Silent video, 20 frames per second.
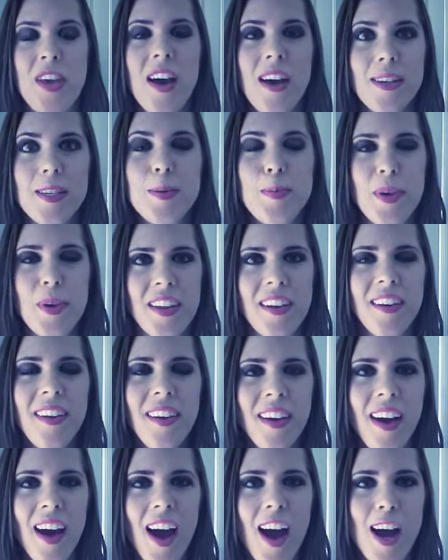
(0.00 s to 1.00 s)
husband,
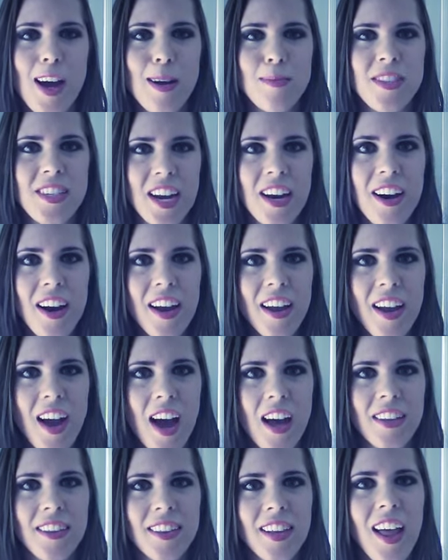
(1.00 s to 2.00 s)
Derek,
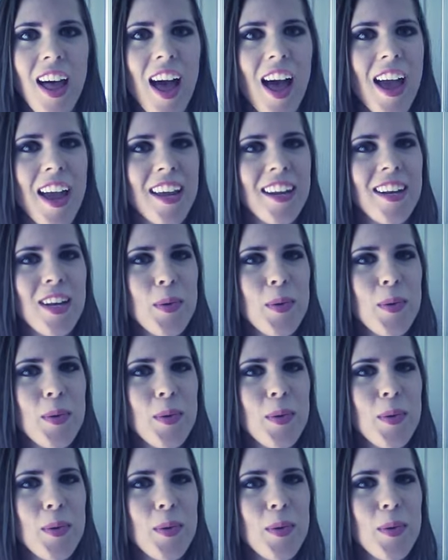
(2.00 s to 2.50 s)
online.